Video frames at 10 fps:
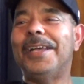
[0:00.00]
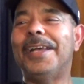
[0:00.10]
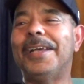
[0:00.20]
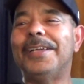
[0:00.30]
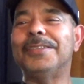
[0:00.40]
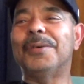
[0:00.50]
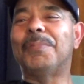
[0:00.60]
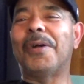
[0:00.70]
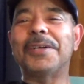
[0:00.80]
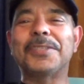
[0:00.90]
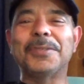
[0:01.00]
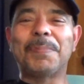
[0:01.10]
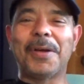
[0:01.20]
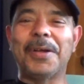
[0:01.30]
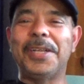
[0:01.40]
and the Bronx is
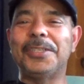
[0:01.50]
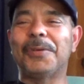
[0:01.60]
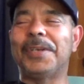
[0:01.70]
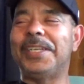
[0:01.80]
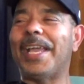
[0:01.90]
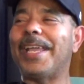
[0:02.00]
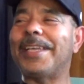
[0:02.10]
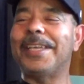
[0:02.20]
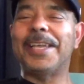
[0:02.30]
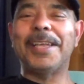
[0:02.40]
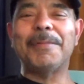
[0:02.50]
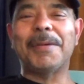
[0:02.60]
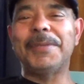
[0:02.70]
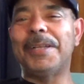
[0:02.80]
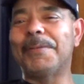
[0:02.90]
burning during the Yankee game. I
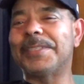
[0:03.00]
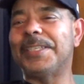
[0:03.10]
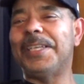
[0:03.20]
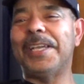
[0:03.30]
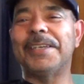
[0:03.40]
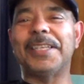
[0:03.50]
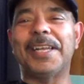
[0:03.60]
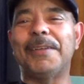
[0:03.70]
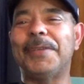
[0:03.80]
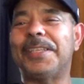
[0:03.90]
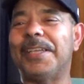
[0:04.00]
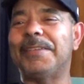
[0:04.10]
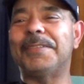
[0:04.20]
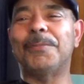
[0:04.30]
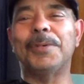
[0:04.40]
mean, it was a year that
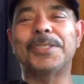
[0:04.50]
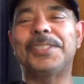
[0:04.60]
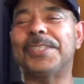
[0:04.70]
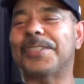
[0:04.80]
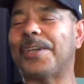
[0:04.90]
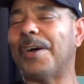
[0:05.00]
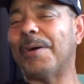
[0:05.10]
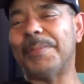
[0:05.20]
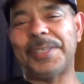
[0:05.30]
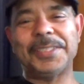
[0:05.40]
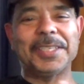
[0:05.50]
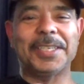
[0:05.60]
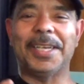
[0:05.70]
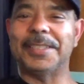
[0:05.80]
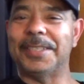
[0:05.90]
everything was just coming
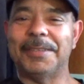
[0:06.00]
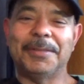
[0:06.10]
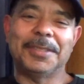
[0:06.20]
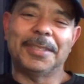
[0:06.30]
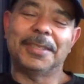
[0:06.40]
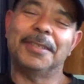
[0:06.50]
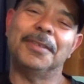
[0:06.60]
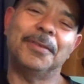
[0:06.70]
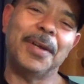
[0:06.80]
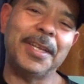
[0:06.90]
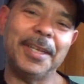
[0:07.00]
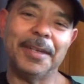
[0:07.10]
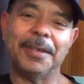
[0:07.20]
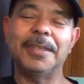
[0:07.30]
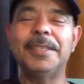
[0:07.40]
together. It was a great
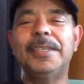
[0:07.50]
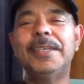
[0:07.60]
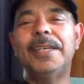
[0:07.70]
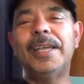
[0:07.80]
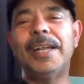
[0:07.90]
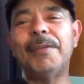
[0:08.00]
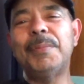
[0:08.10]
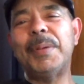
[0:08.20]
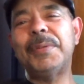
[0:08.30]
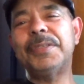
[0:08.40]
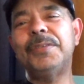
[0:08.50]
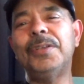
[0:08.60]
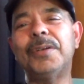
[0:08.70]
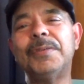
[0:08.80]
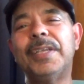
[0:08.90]
year. And I remember, you
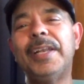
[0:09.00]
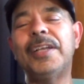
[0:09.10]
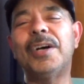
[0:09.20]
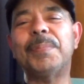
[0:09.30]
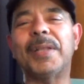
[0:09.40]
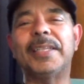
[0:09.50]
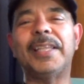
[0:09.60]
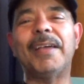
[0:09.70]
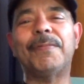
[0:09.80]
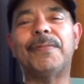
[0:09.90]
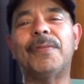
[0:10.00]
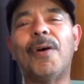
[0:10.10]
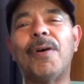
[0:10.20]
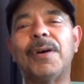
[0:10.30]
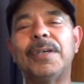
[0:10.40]
know, getting up like that
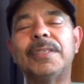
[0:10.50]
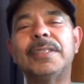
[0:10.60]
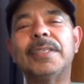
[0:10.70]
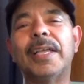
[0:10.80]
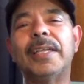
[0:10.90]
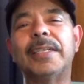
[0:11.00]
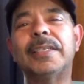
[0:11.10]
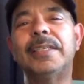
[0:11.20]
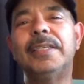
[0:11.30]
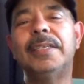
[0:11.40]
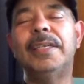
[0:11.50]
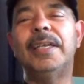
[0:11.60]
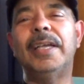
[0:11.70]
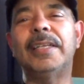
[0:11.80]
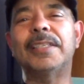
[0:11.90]
fall. Like,
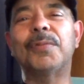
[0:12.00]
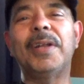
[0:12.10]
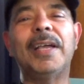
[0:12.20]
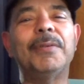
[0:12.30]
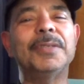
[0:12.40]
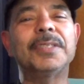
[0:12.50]
and that's when I